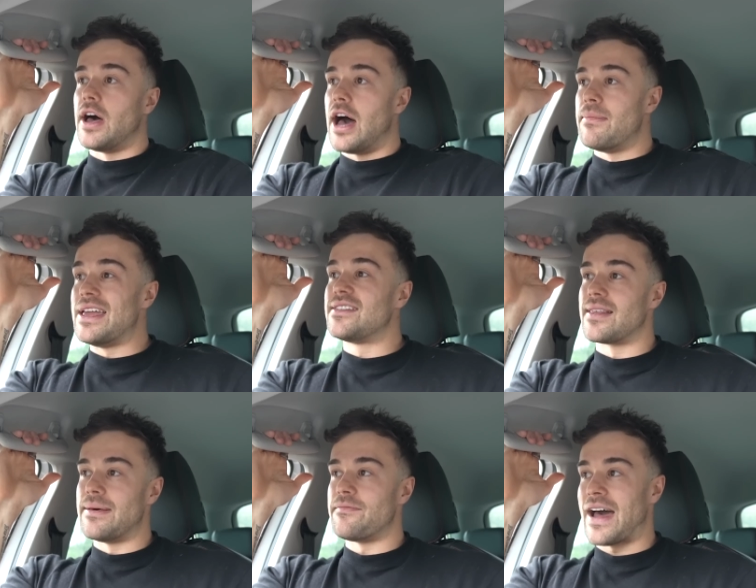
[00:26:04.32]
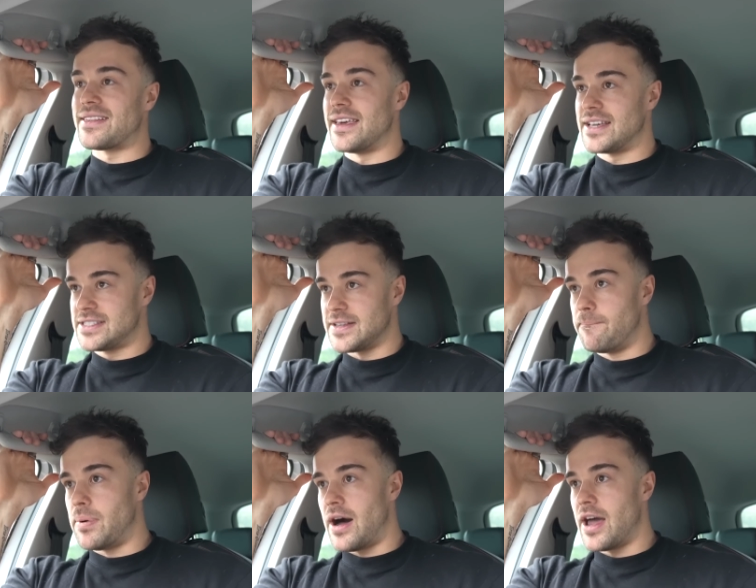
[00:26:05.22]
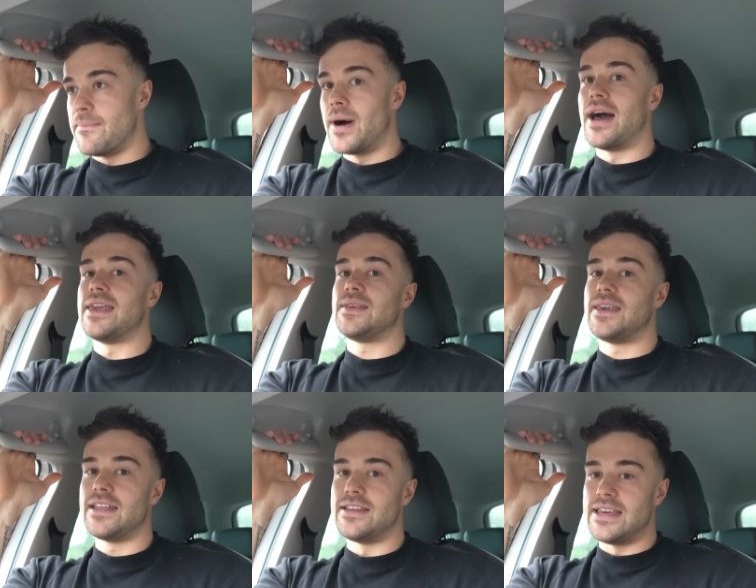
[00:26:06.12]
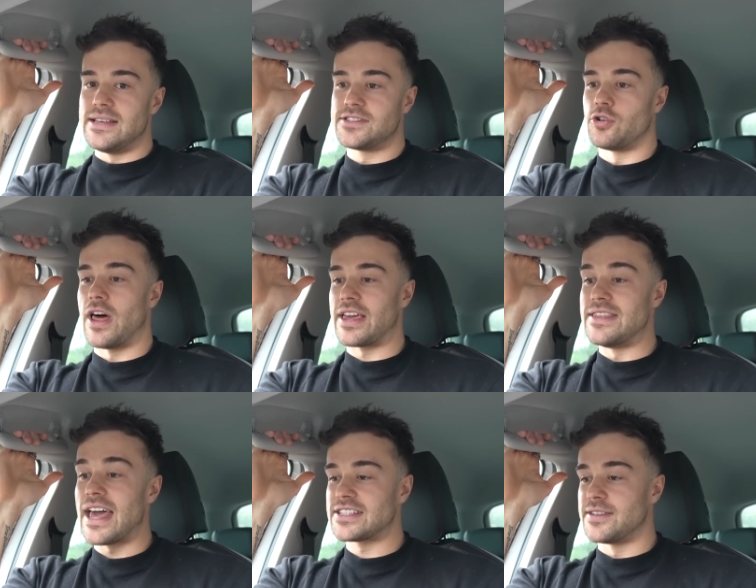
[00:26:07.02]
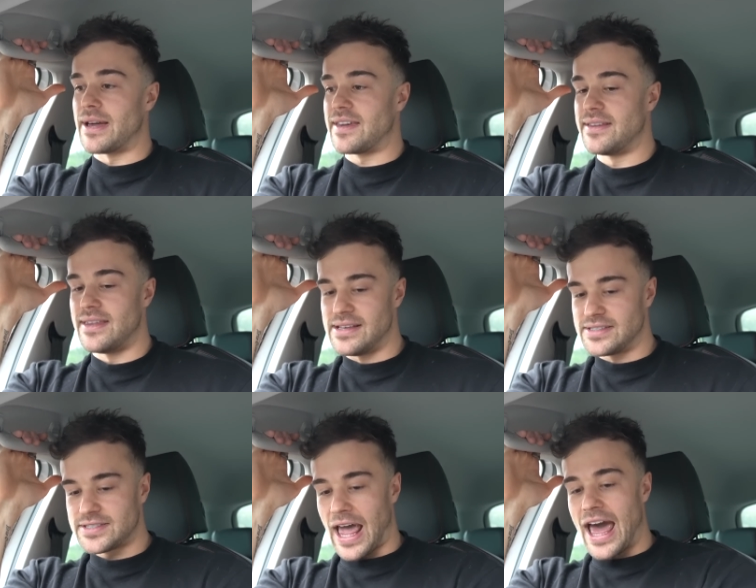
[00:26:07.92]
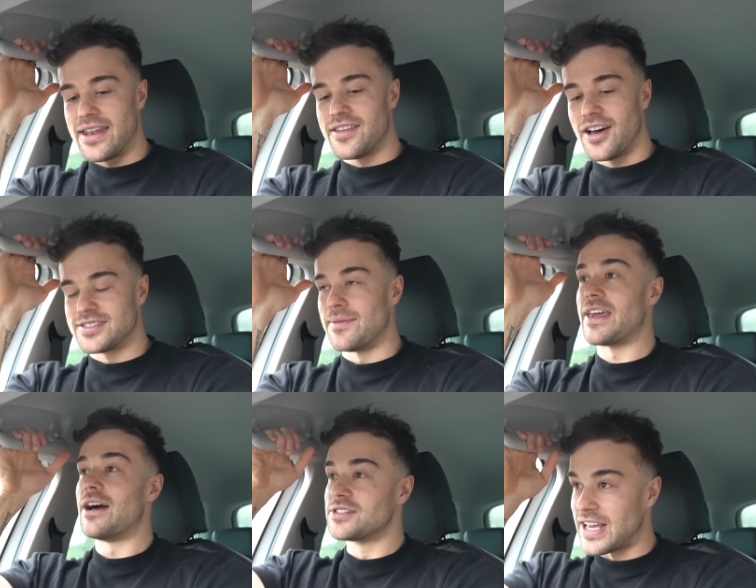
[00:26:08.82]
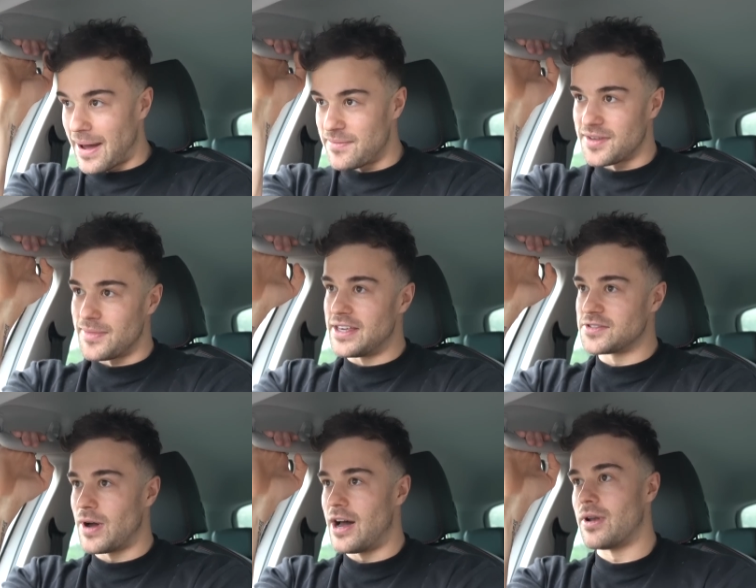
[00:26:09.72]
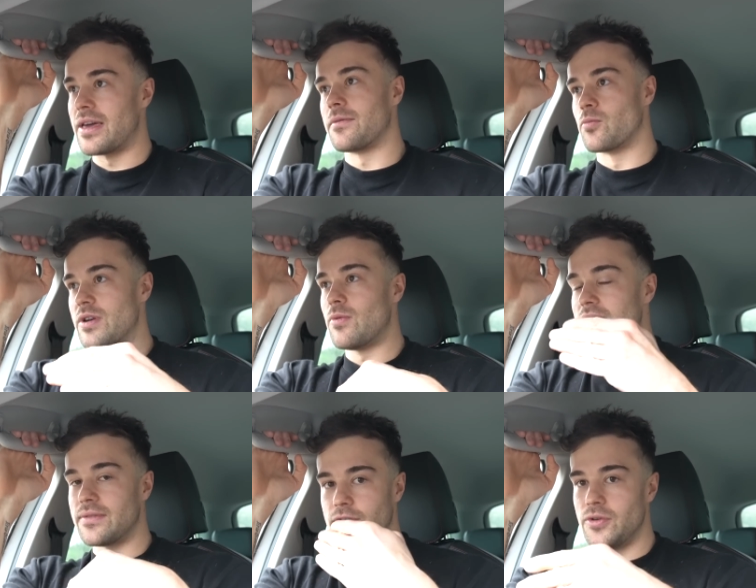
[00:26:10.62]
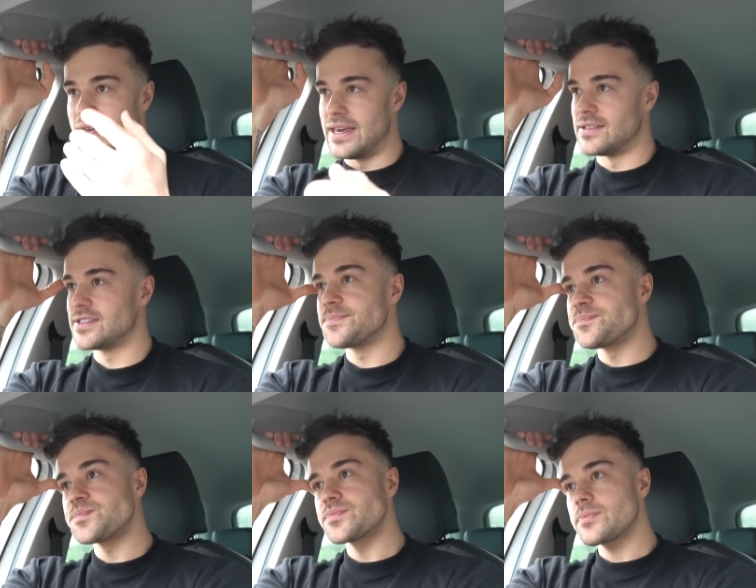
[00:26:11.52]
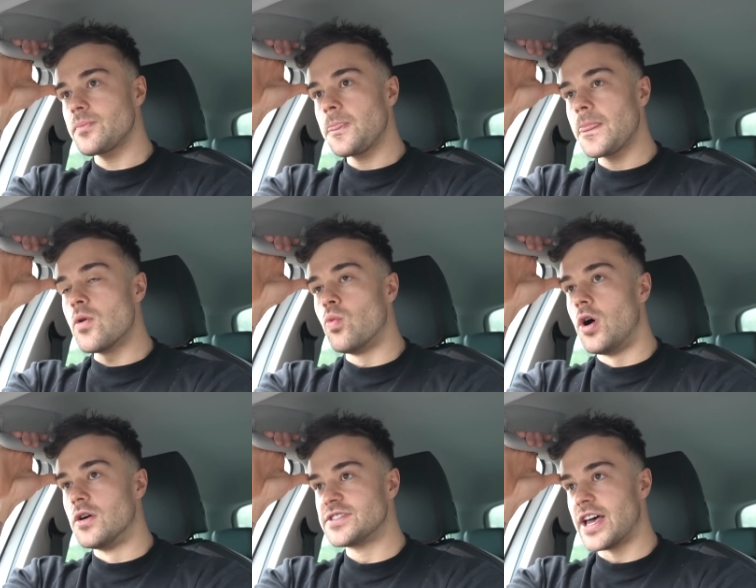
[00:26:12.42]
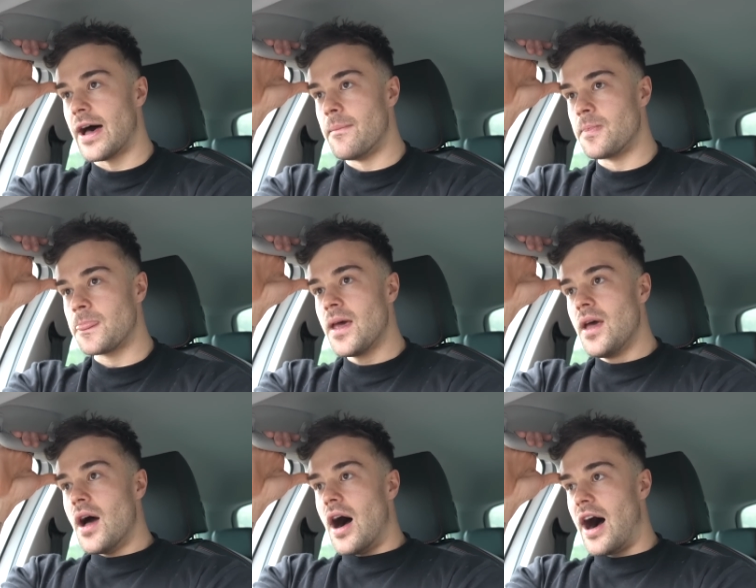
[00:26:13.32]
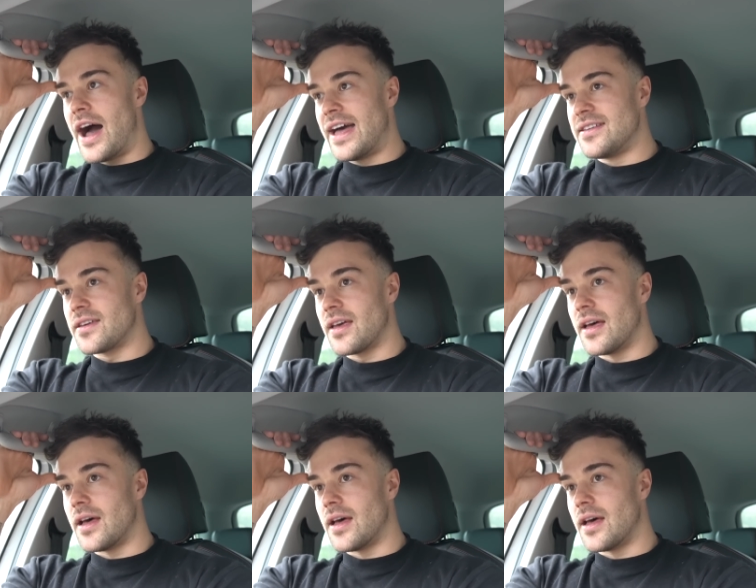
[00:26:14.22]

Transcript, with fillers: um, into the lymphatics by my kidneys, or like next to my kidneys. And uh, something else that happened to me as well, like rewind a few years, was um, I had